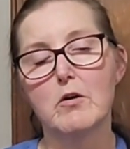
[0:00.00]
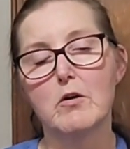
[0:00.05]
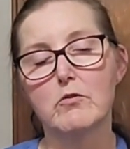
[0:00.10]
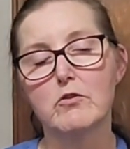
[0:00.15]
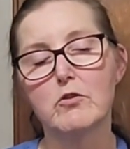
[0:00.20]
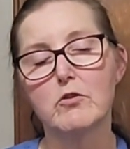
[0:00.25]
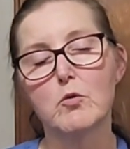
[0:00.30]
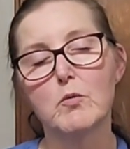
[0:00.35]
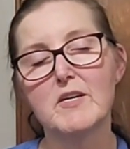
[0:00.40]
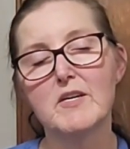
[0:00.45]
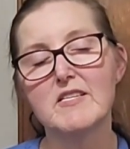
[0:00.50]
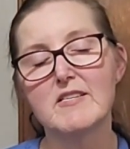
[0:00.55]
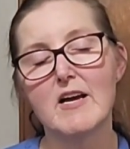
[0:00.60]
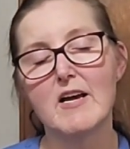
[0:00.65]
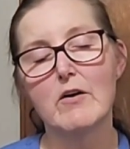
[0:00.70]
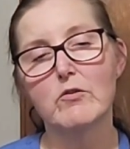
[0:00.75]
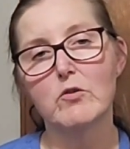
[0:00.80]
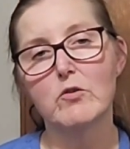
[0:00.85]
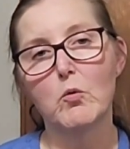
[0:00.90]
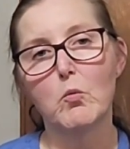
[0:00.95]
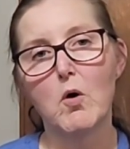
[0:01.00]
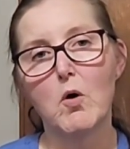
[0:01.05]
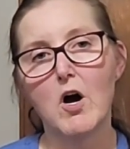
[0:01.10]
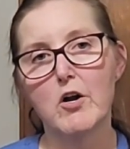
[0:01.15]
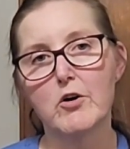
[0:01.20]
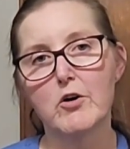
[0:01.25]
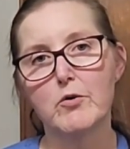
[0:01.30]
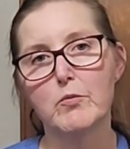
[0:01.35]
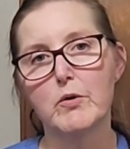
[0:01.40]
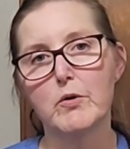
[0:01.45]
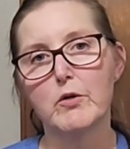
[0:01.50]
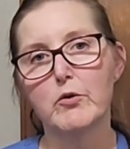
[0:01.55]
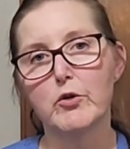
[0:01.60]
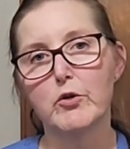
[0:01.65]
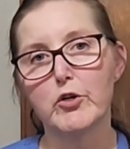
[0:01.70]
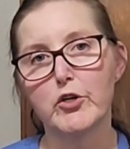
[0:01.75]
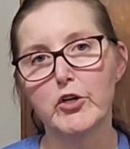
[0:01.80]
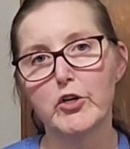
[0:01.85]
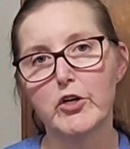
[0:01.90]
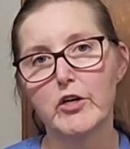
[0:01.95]
squeeze out the water real
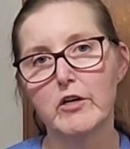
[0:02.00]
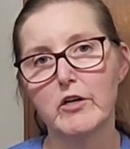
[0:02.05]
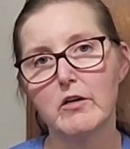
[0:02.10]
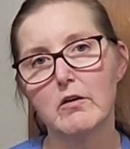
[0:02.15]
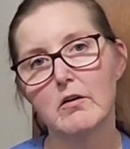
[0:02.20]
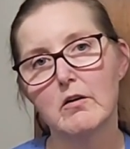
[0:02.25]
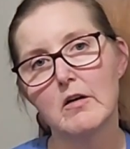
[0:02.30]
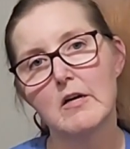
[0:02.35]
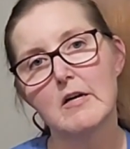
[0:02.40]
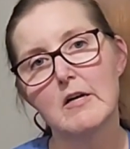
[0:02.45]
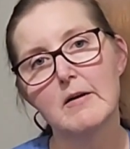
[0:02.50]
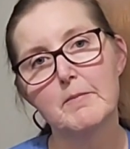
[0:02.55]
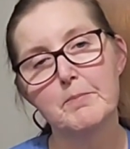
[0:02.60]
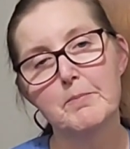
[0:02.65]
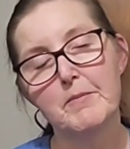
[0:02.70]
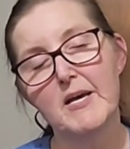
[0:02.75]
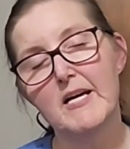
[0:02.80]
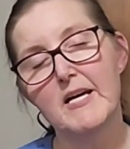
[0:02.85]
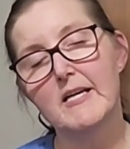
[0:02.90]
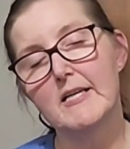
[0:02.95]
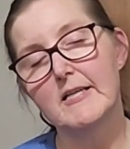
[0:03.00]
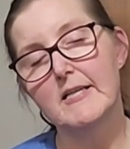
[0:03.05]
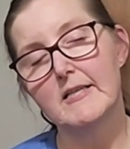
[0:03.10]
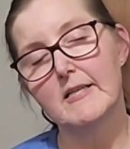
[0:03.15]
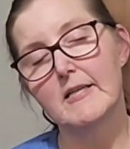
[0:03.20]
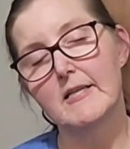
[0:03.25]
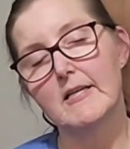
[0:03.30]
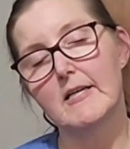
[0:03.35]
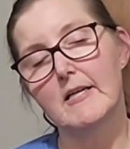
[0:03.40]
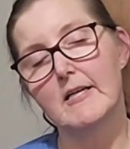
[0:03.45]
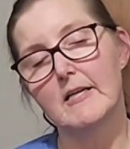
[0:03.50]
good, and